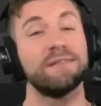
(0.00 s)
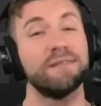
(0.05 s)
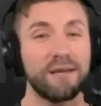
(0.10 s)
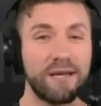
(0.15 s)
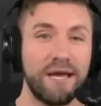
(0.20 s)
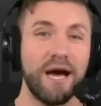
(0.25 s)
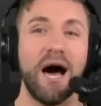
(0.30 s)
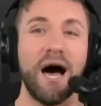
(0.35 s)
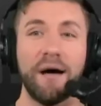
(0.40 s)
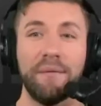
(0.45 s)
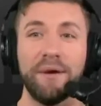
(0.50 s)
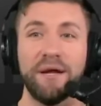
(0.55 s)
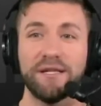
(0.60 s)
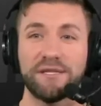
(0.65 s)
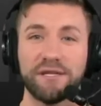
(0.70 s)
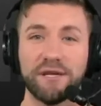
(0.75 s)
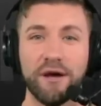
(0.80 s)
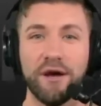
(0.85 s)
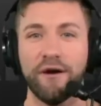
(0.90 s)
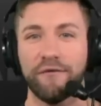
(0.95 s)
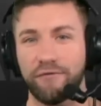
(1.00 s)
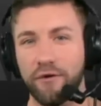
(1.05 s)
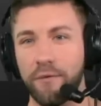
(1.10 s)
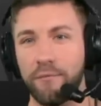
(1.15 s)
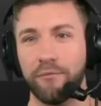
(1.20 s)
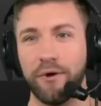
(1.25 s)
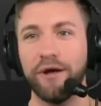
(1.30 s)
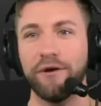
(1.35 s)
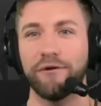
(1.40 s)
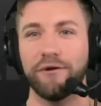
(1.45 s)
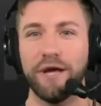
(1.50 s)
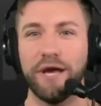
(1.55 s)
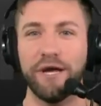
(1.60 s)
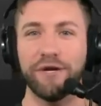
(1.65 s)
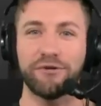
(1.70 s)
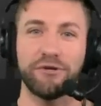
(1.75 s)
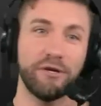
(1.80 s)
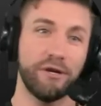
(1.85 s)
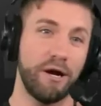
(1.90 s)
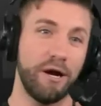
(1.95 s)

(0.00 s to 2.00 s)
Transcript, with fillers: the comments from Raider Nation.